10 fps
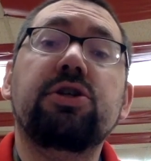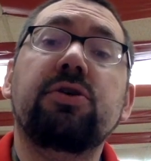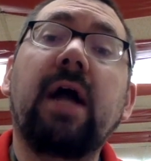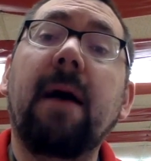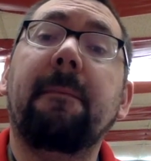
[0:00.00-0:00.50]

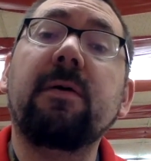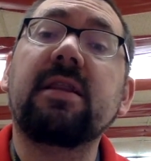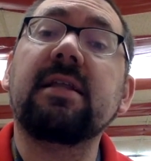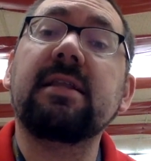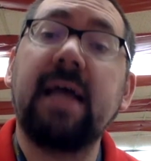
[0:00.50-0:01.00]
Do not
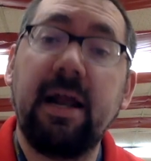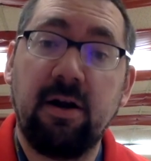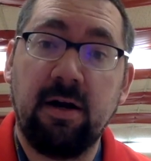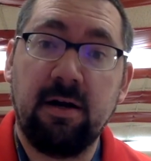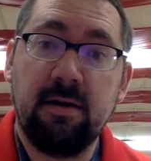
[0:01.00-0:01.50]
put the
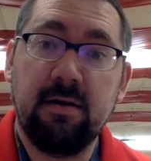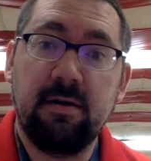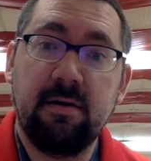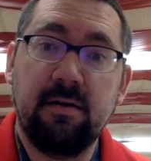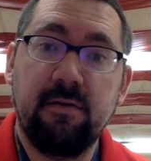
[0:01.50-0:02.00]
letter
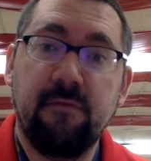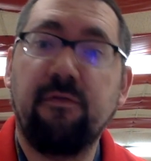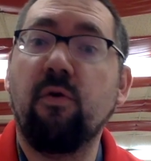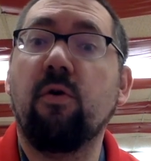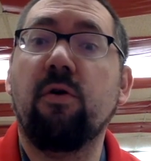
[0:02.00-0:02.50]

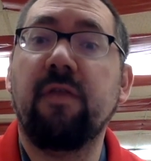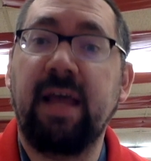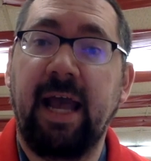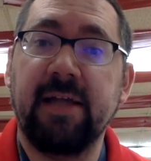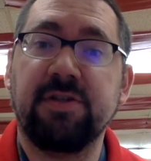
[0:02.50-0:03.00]
for
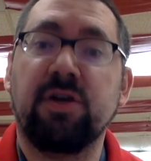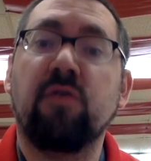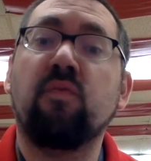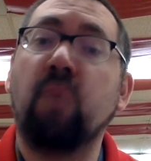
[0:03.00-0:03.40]
the answer.